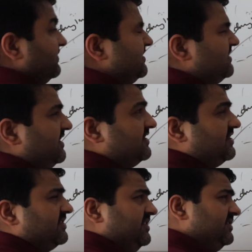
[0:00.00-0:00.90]
once the
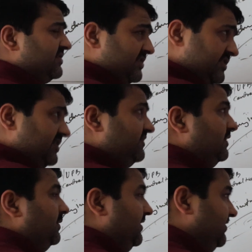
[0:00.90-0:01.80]
instruction
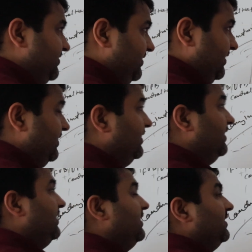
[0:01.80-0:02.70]
will be reach here,
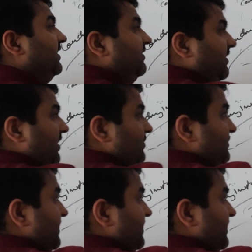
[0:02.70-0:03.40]
then warehouse